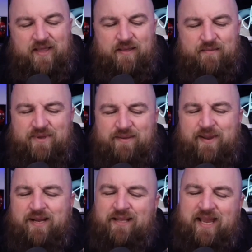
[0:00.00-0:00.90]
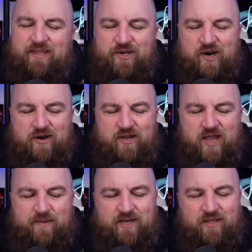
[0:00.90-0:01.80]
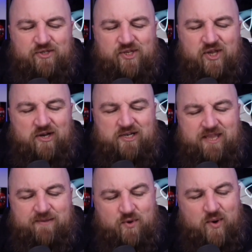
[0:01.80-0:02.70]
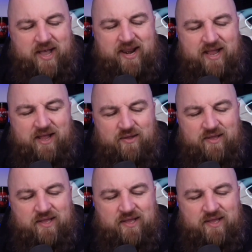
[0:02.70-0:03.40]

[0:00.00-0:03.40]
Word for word: Big Bear lay in the dark, humming a little song to keep the quiet out.